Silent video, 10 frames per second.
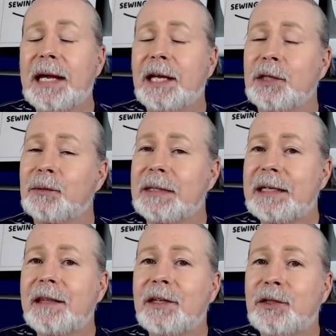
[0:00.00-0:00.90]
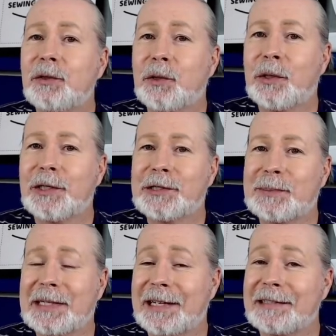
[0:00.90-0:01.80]
you need the tutorials
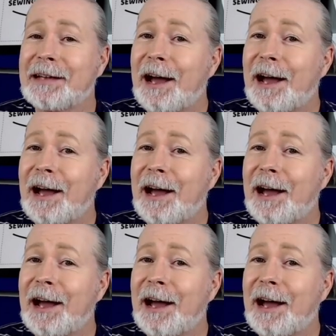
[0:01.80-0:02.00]
because